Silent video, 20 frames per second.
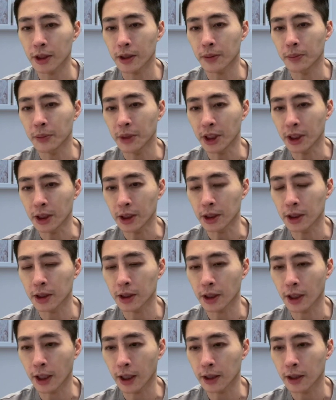So this
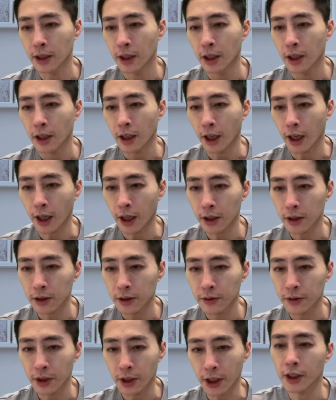means that
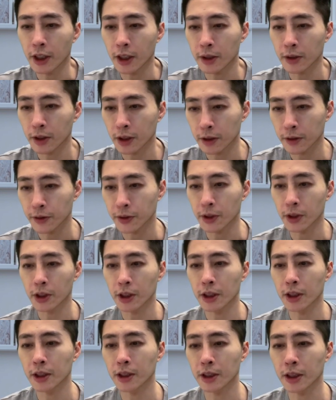out of the
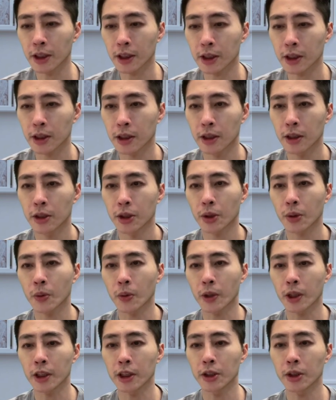area of
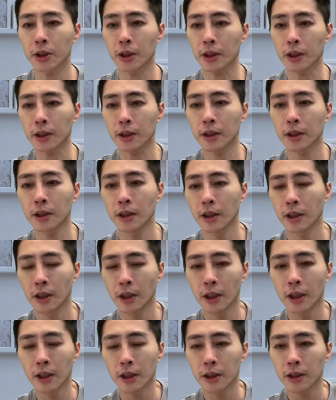36 square
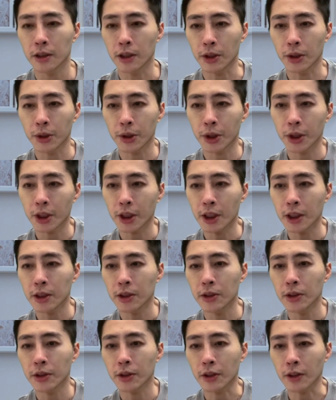inches, the
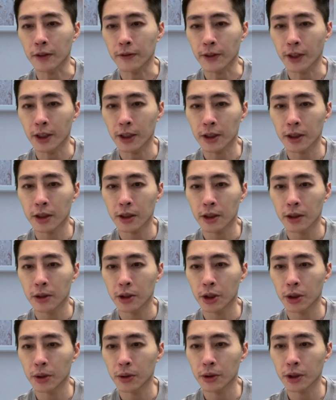chance of
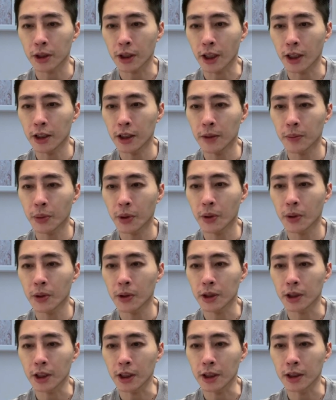us choosing
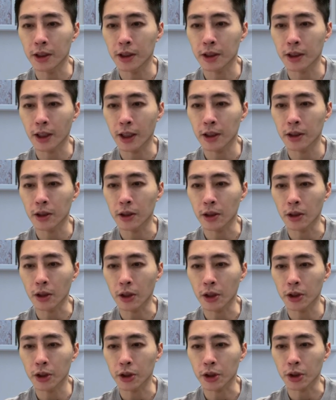any point
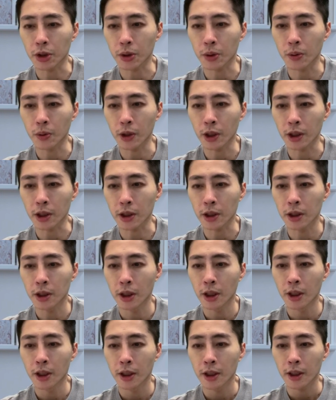inside the larger
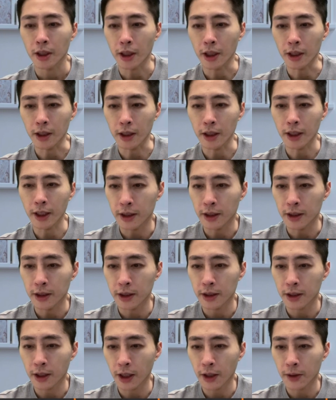square and
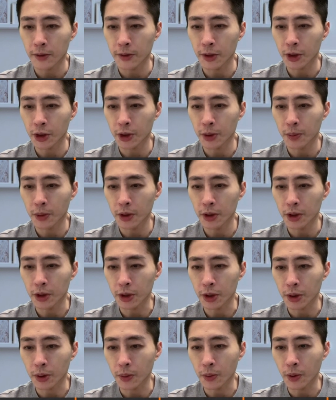land it inside of the
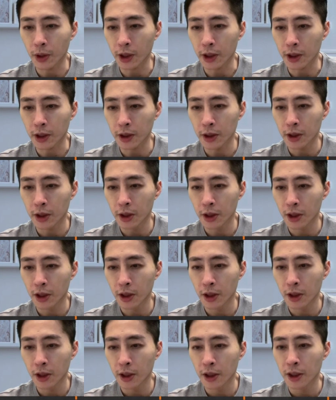smaller
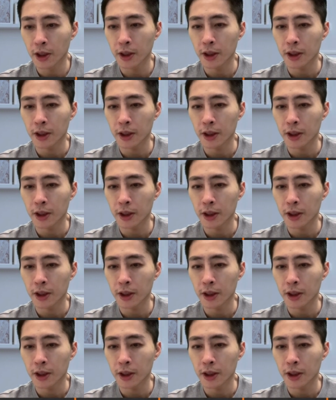square